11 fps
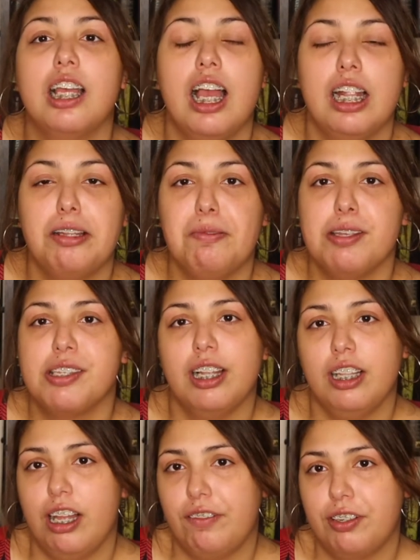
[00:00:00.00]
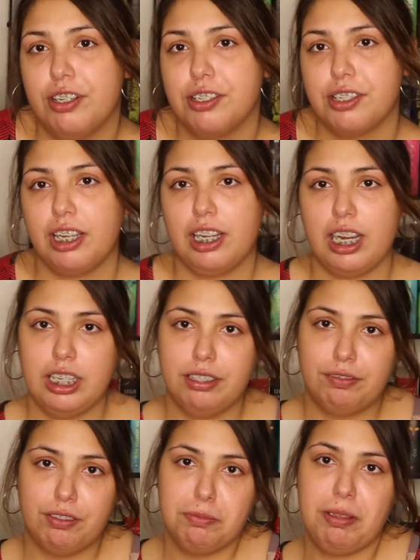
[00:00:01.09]
the enemies to lovers kind
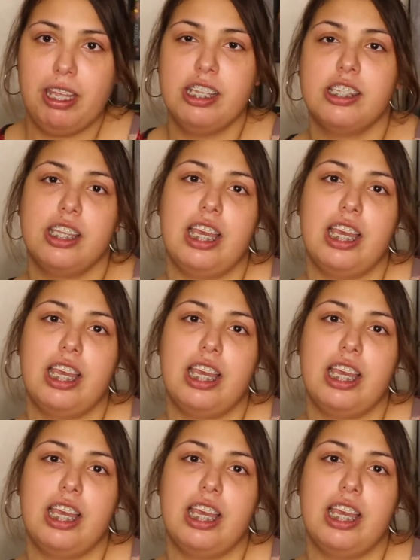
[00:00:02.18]
of romance,